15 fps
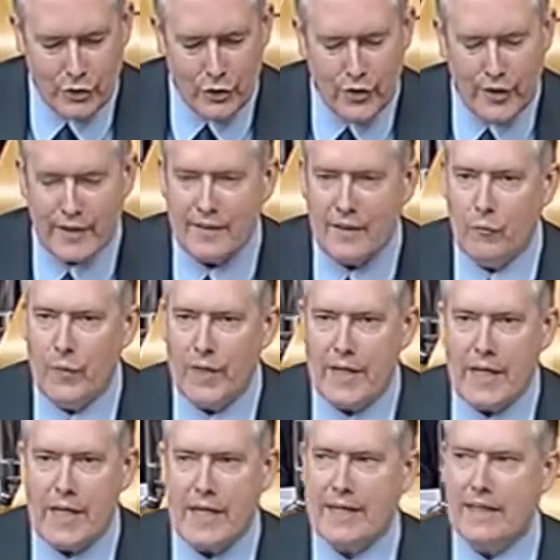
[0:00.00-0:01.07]
ensuring that
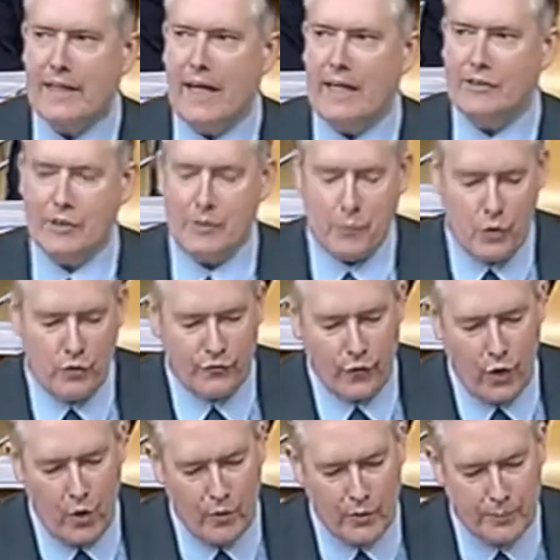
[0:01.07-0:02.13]
we can actually move
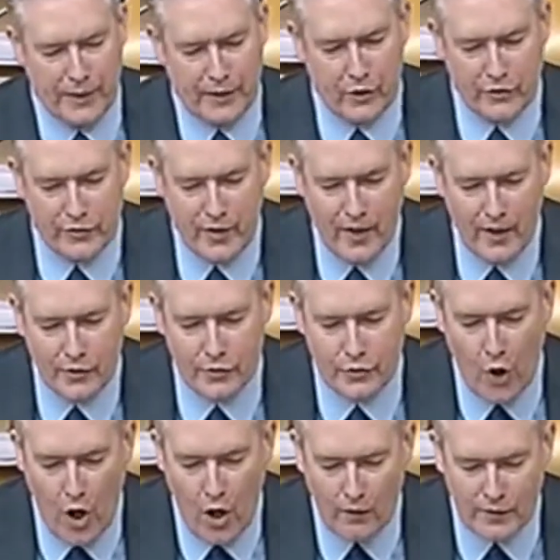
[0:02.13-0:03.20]
forward, because
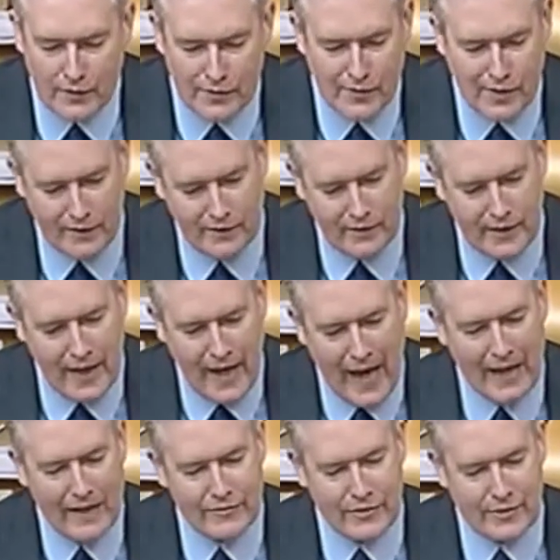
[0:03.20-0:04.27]
Scotland currently
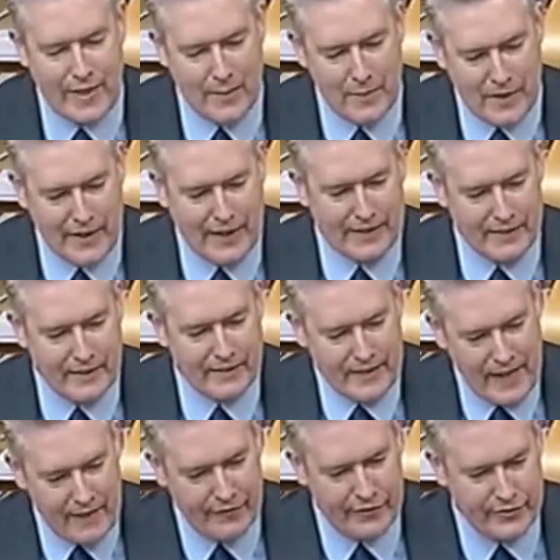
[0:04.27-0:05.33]
has a
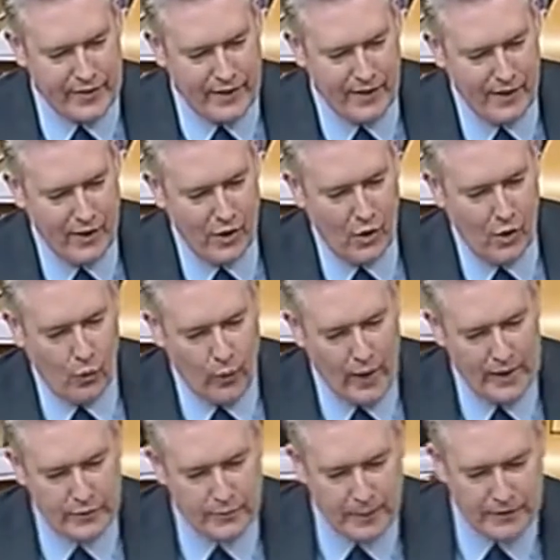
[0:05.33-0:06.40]
democratic deficit.
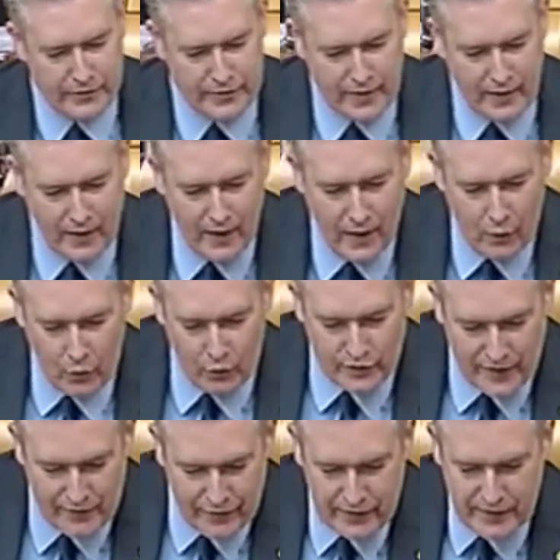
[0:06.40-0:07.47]
Westminster
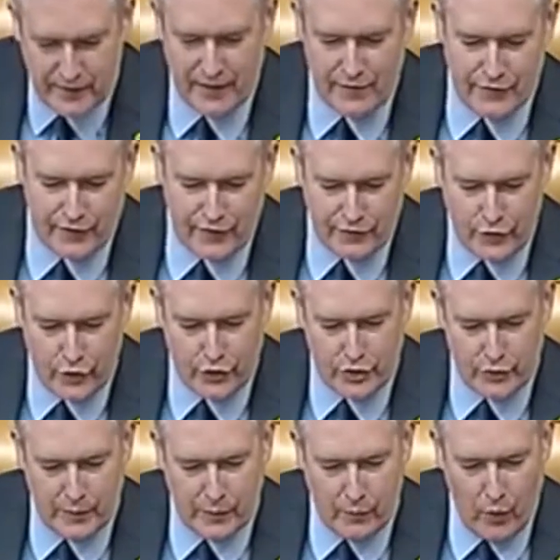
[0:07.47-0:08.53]
will never deliver the
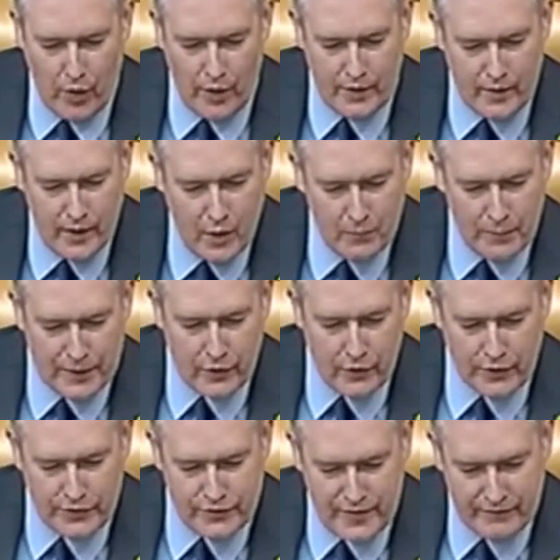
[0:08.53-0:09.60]
future we want,
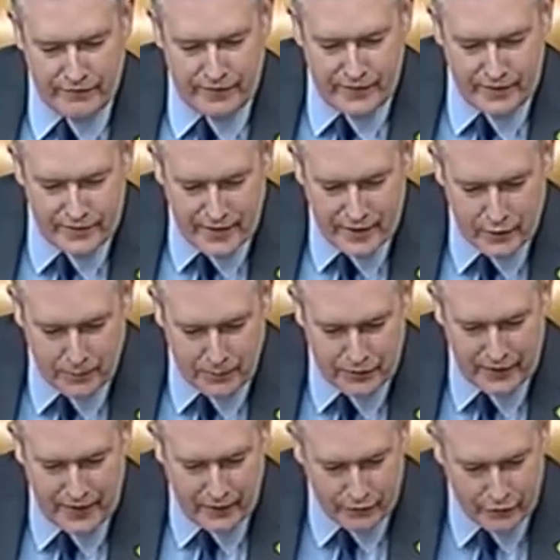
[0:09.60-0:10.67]
because
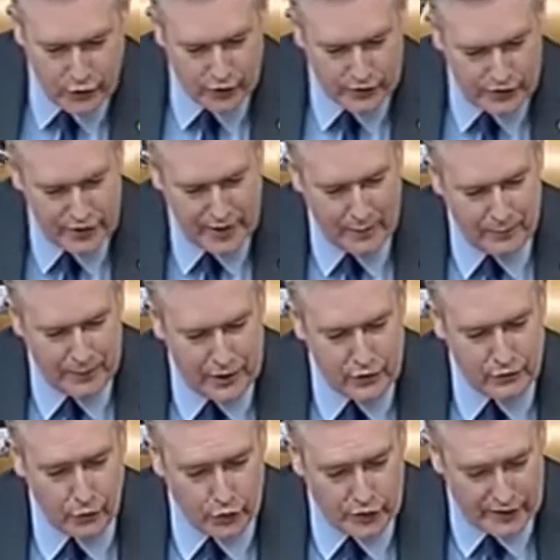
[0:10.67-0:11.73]
76% of Scottish
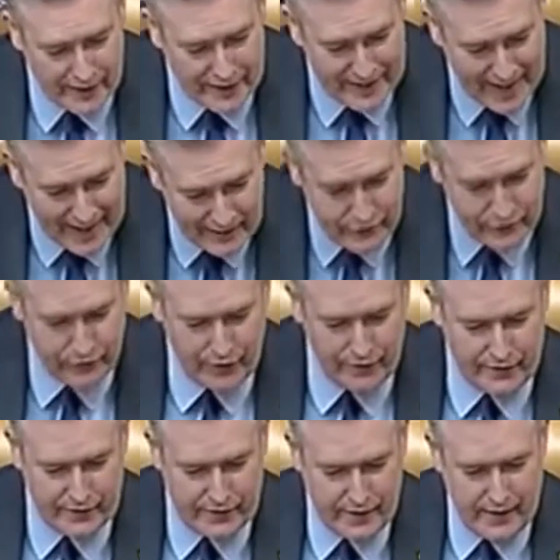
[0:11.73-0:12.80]
MPs voted against
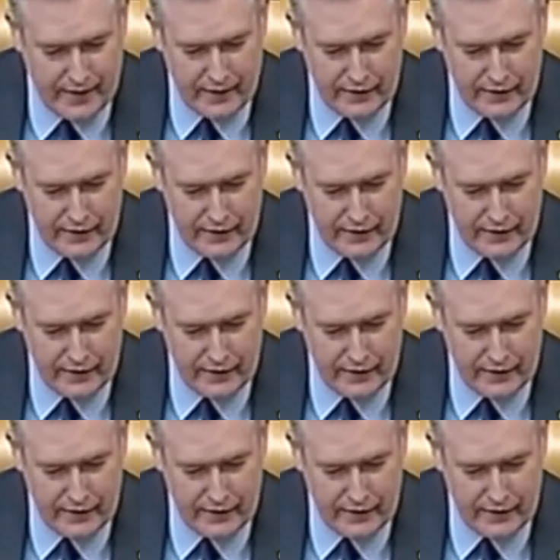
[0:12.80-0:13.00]
further